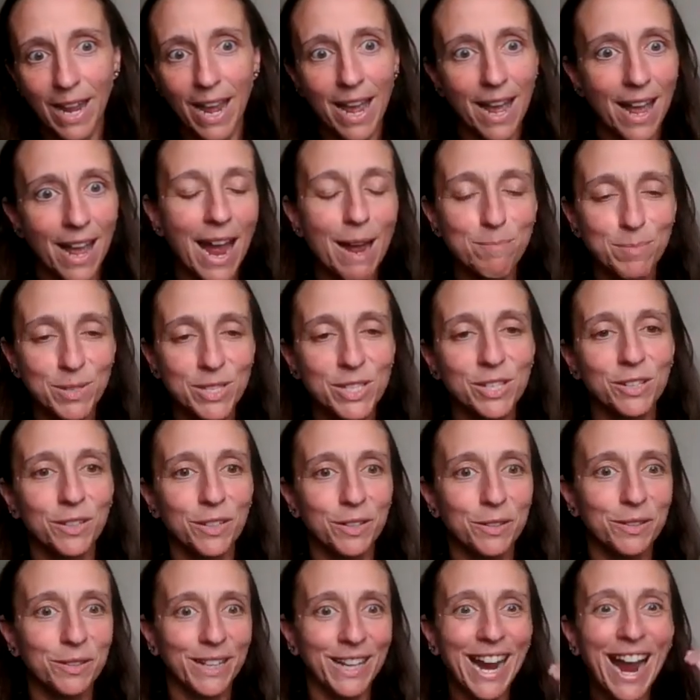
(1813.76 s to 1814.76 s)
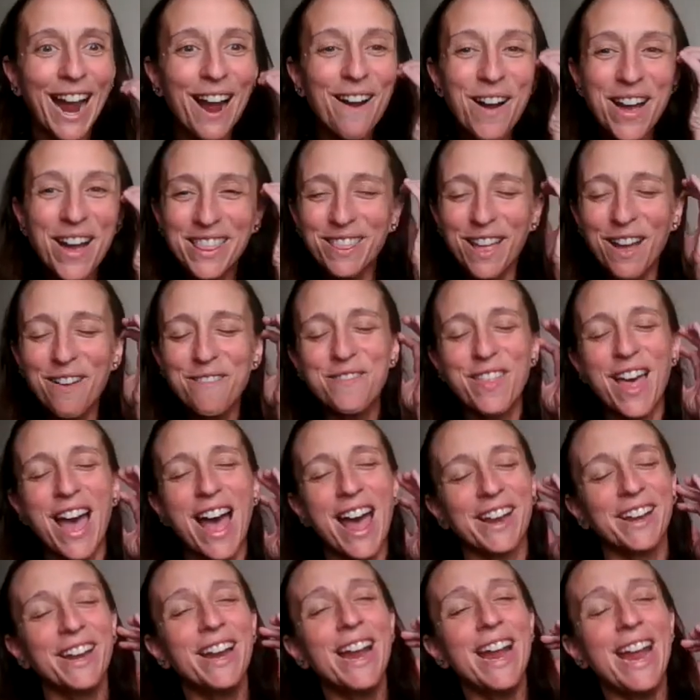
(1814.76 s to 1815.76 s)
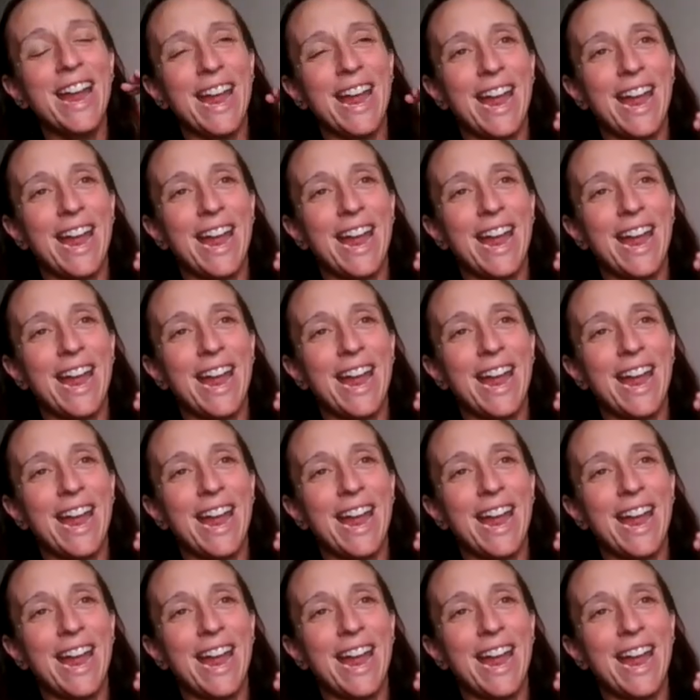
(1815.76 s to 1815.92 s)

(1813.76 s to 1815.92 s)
Yeah, absolutely. Oh, I love that.